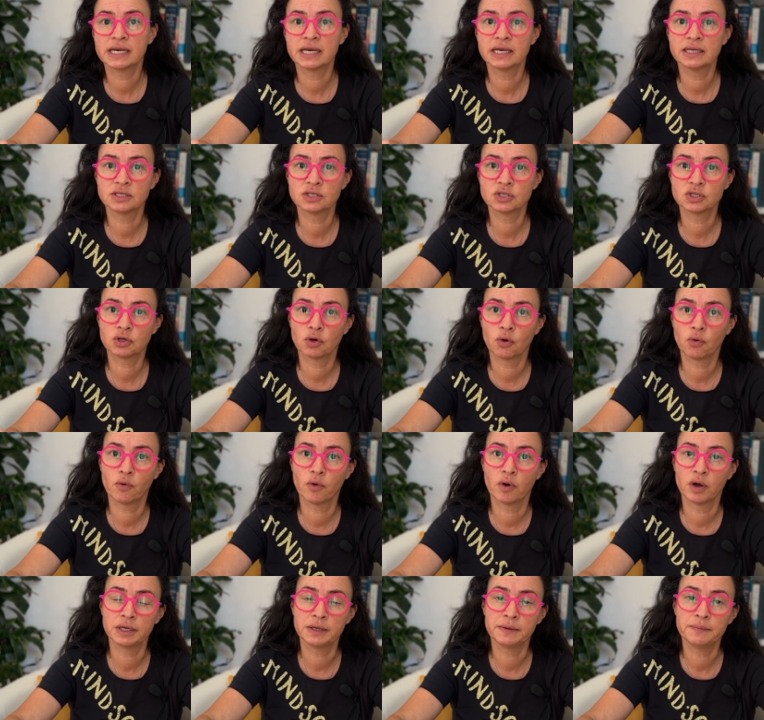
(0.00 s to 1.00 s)
and so
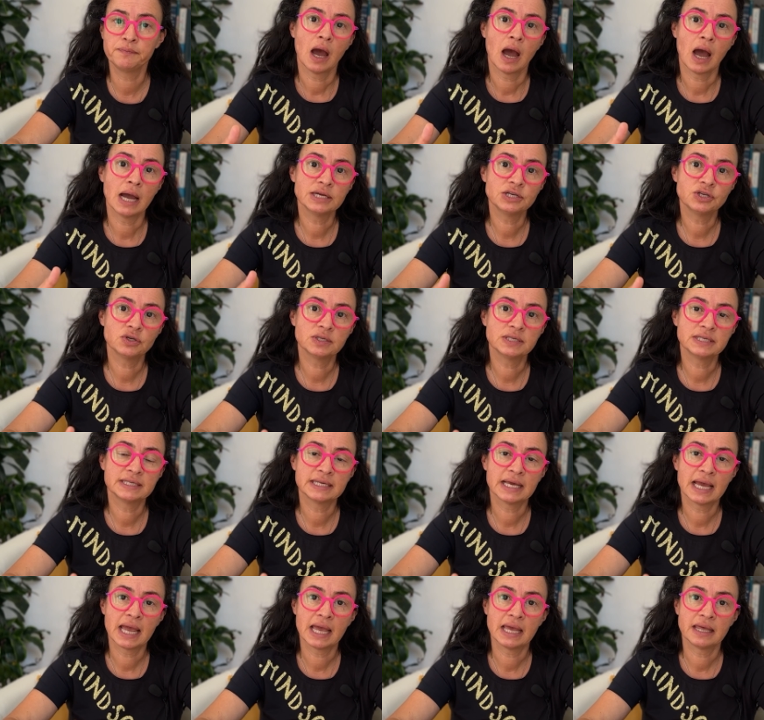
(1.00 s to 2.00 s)
on. I should
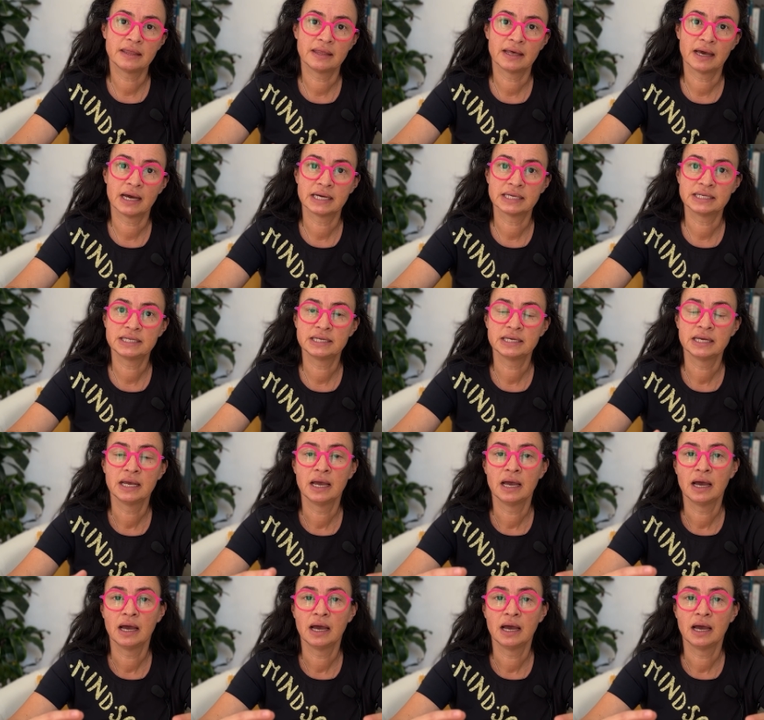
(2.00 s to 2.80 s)
say that